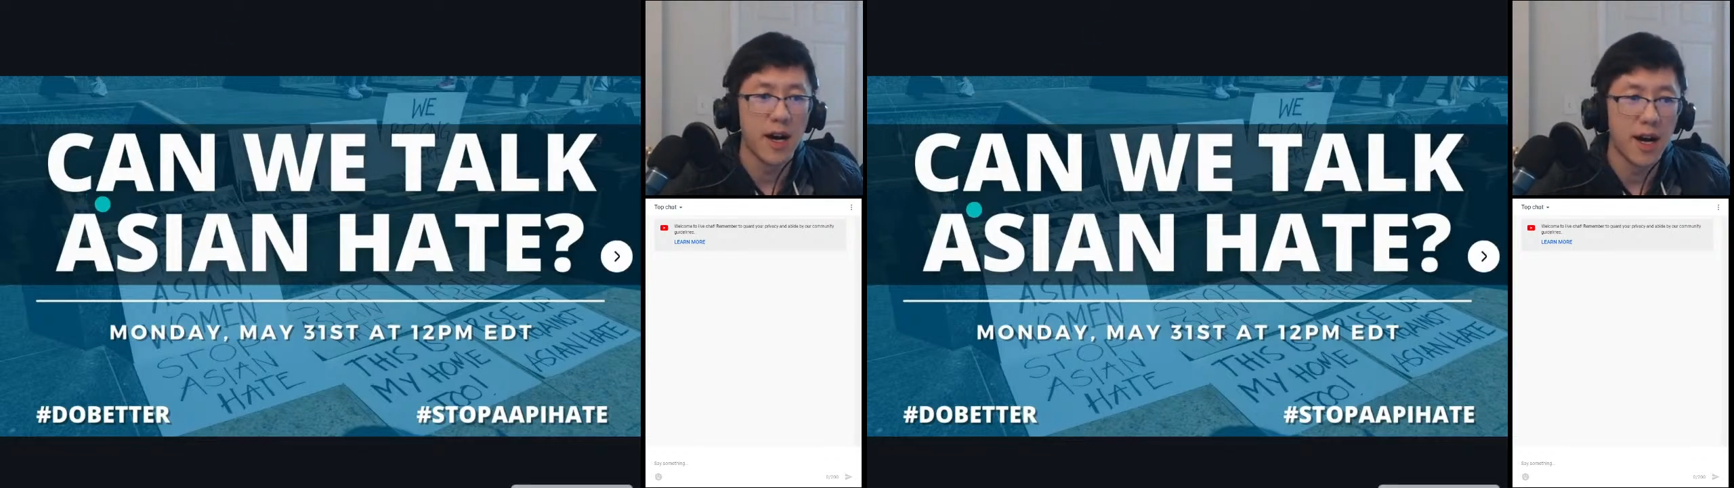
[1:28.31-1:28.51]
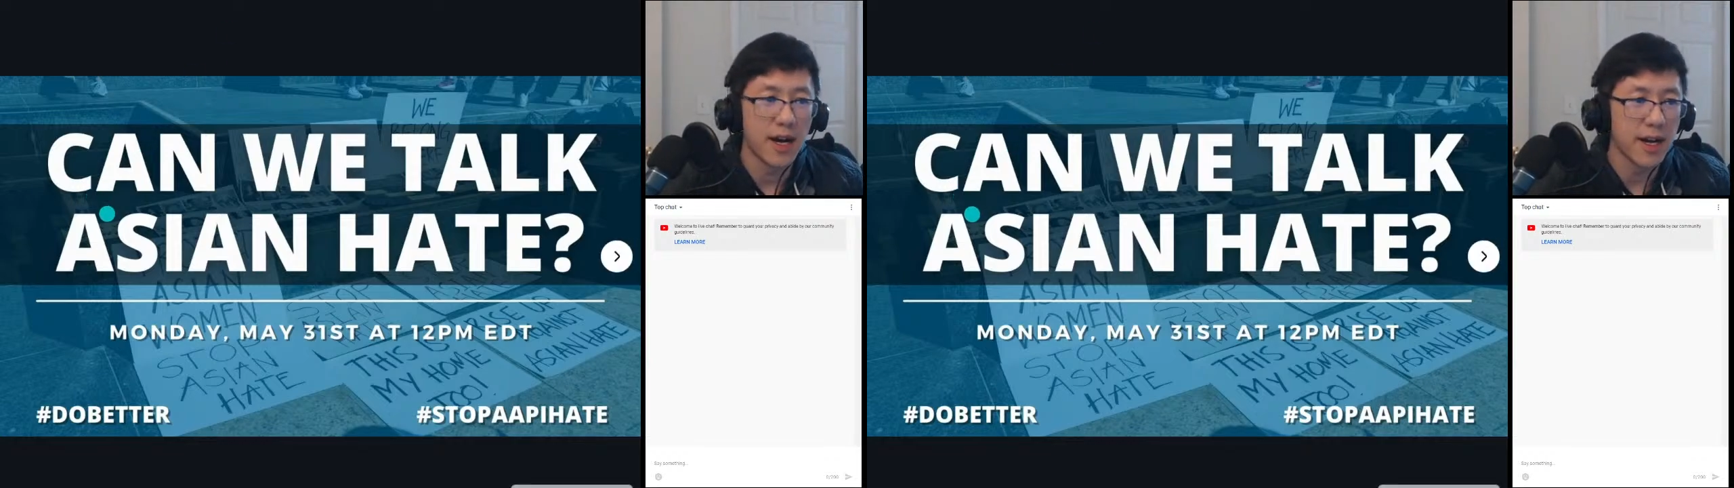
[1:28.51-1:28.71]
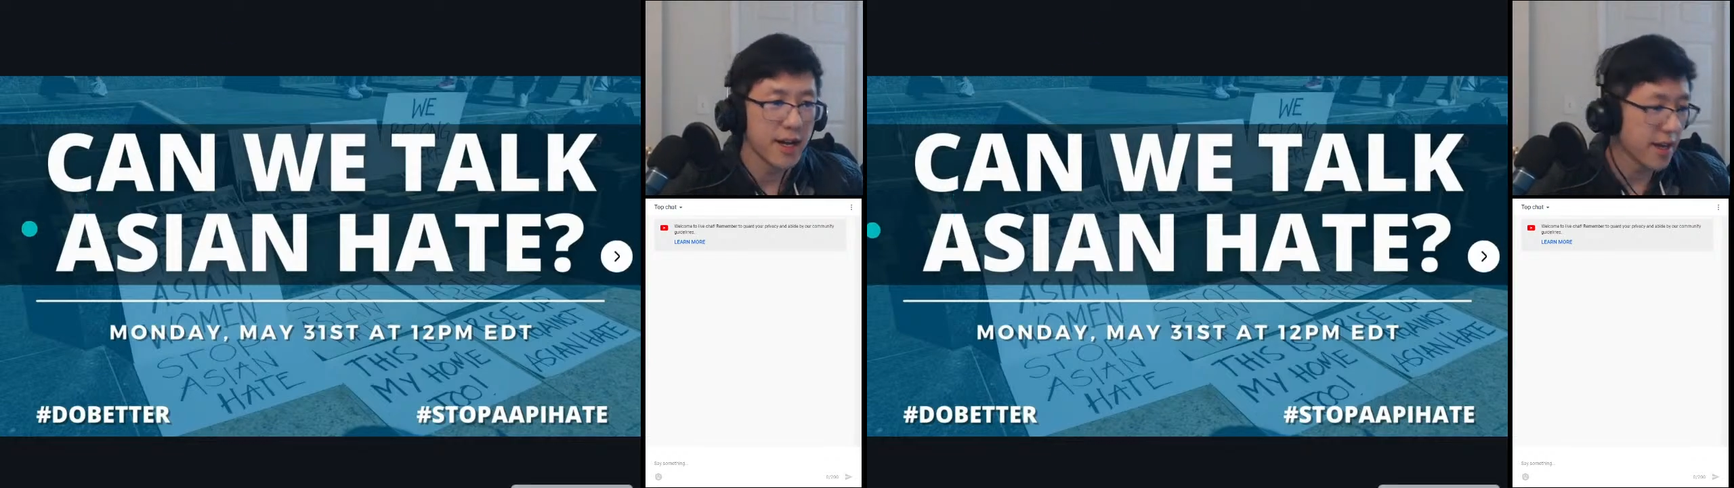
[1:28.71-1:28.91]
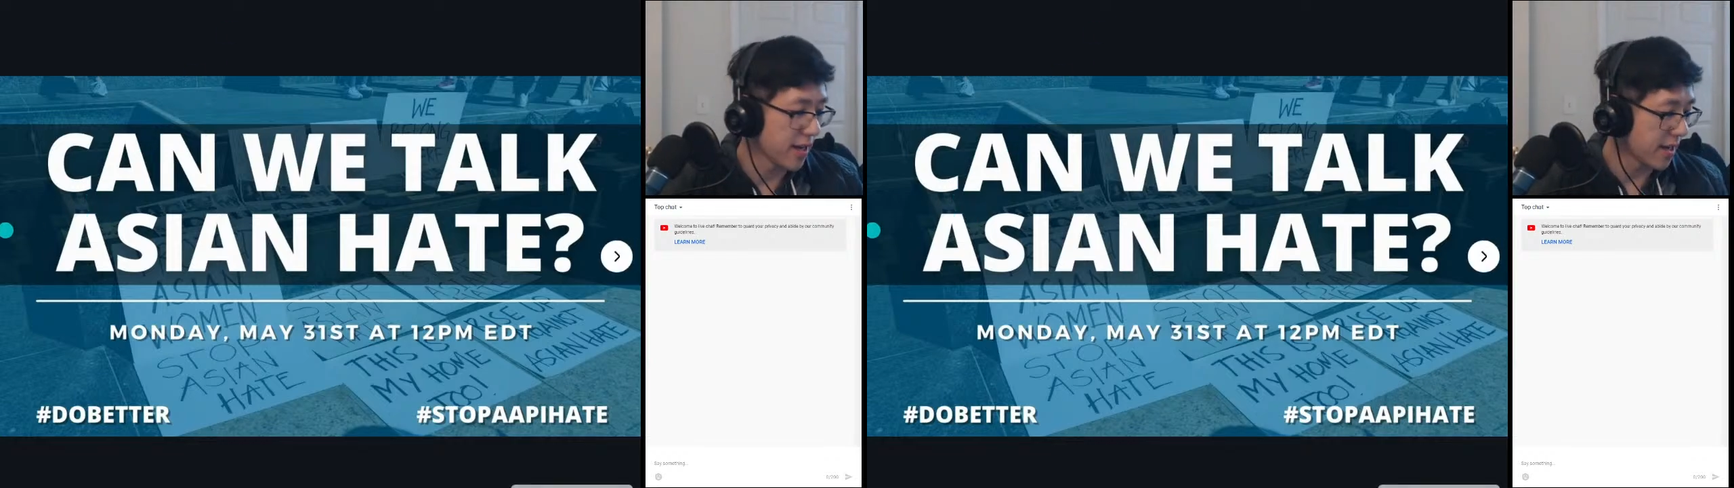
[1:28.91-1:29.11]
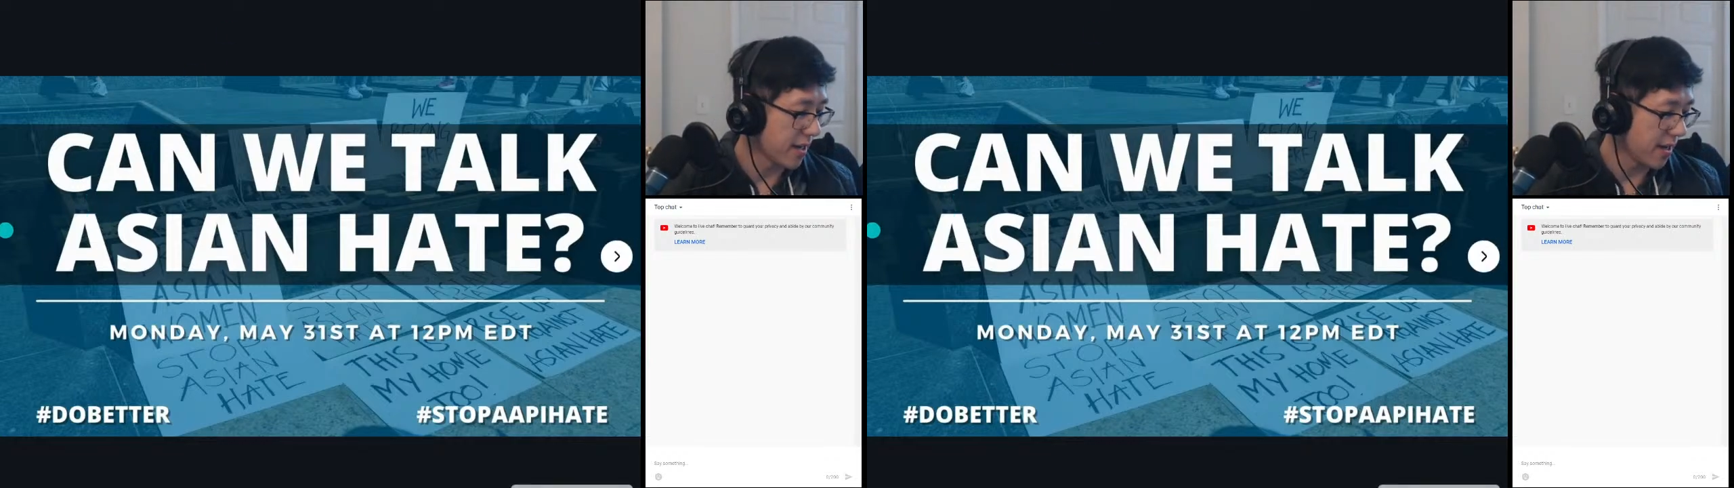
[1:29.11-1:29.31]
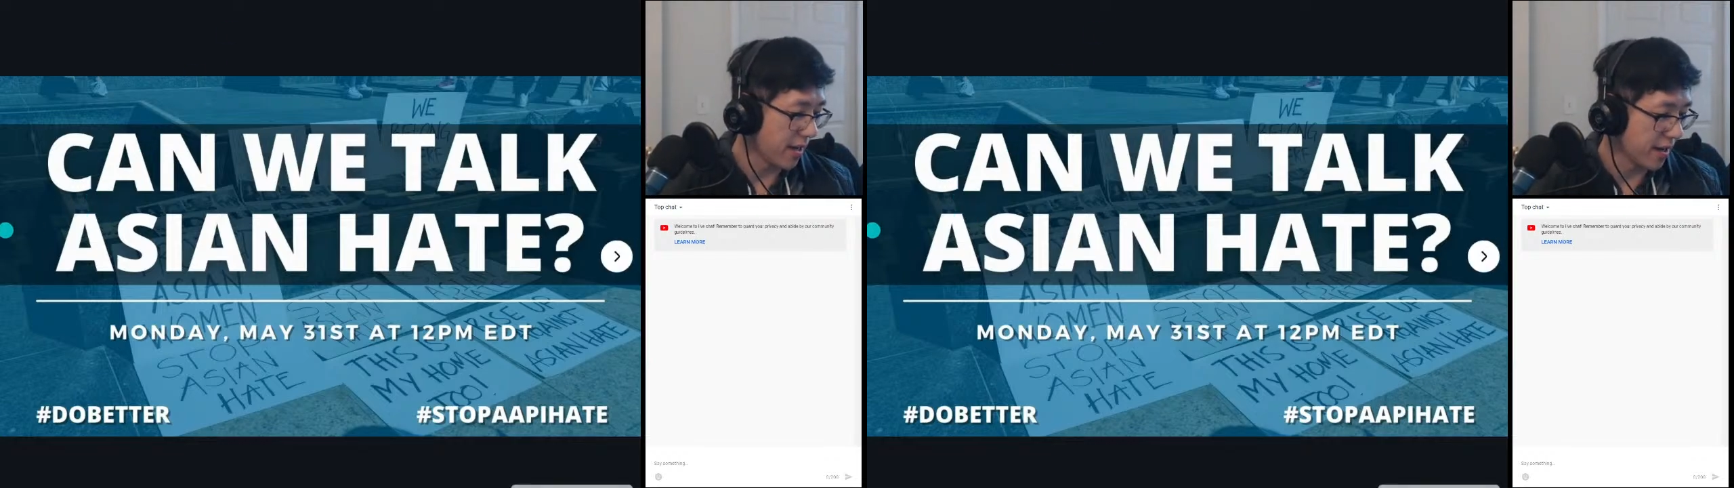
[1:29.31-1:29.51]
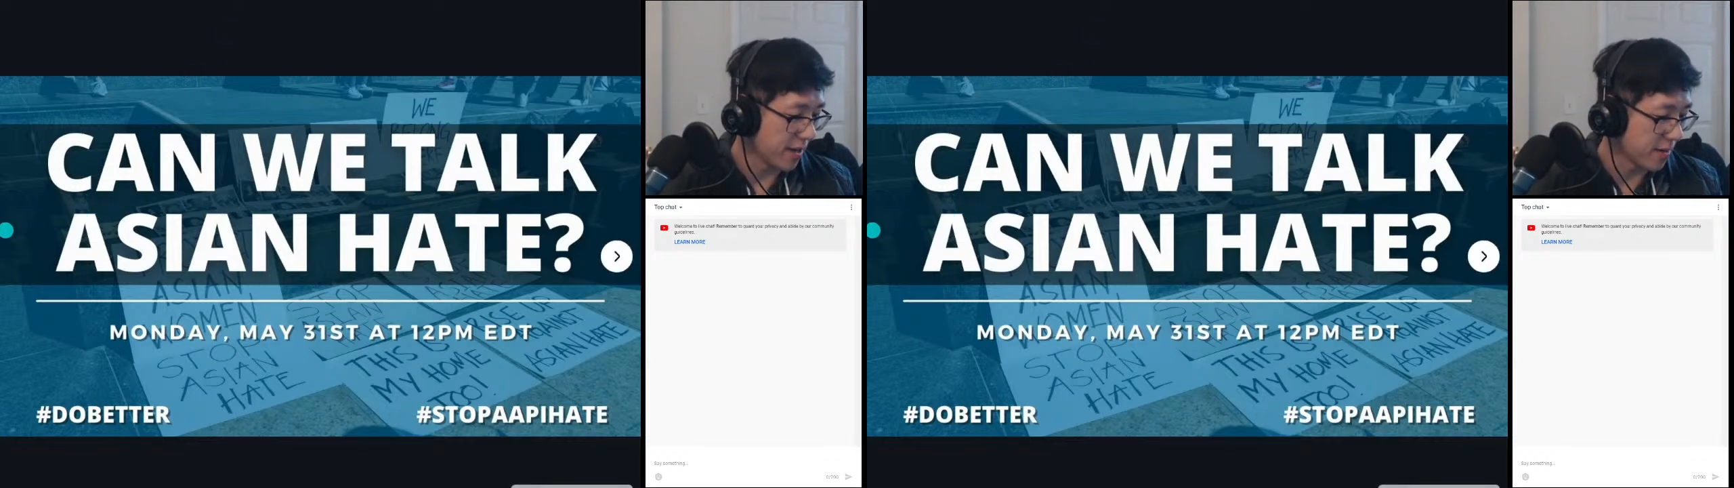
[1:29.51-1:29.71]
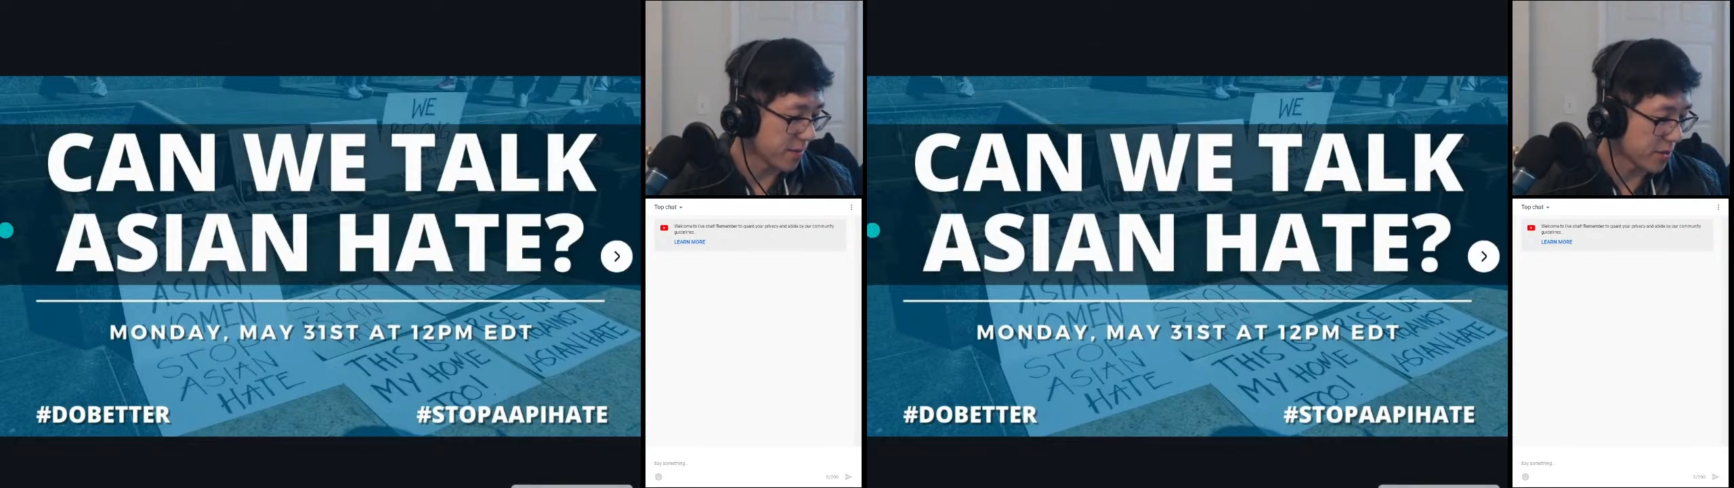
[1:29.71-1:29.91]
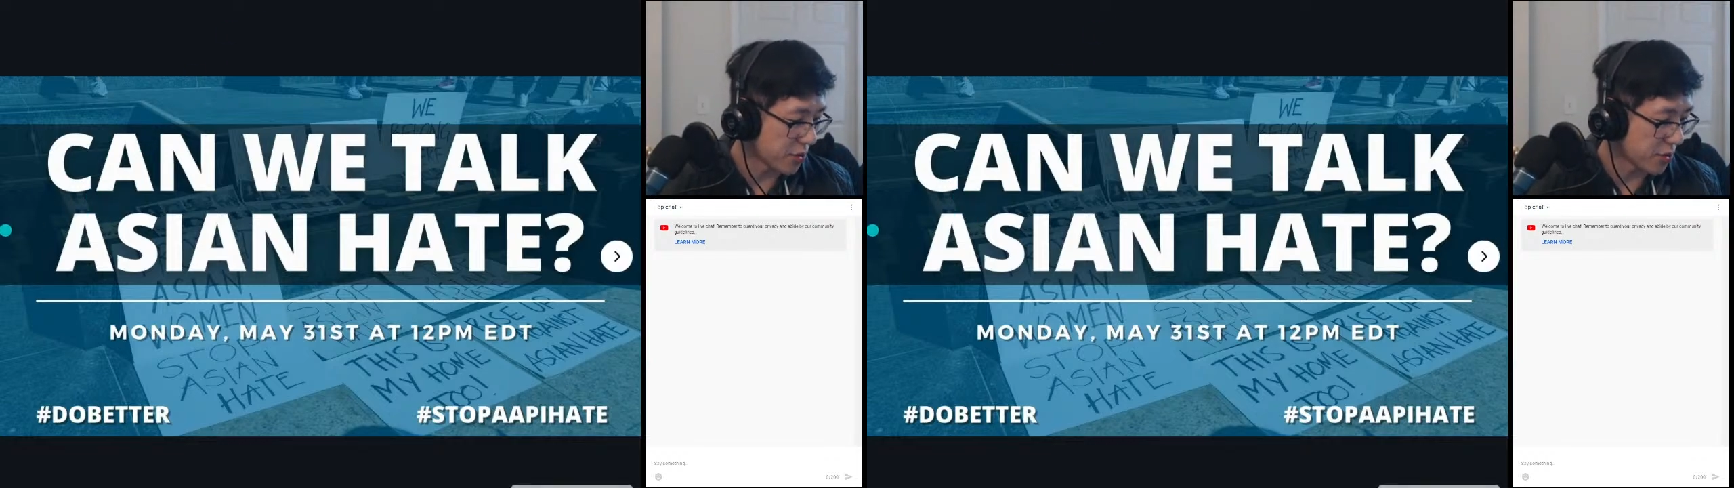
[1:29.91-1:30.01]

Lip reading: I am